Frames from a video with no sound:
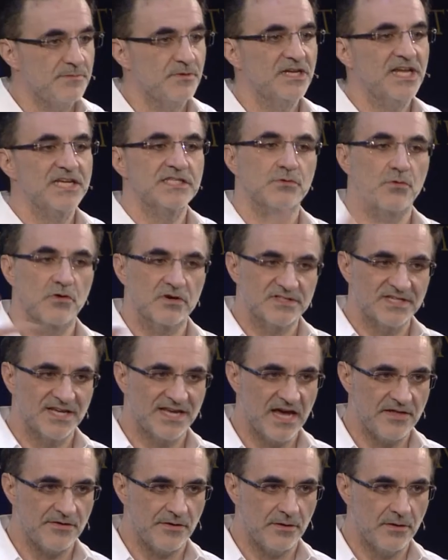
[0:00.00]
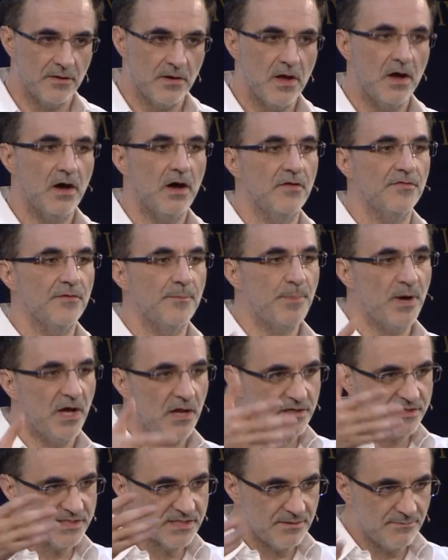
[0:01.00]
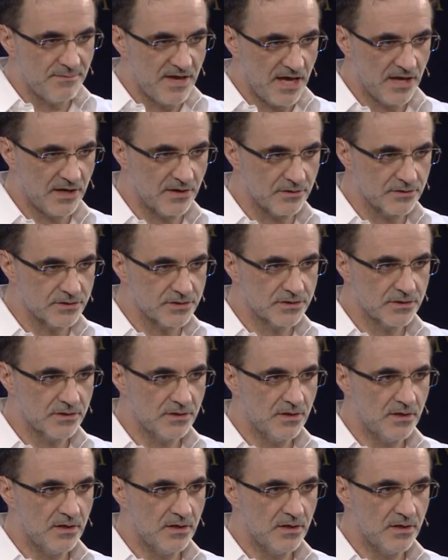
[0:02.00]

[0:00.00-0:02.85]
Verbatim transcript: But let's work together on the policy makers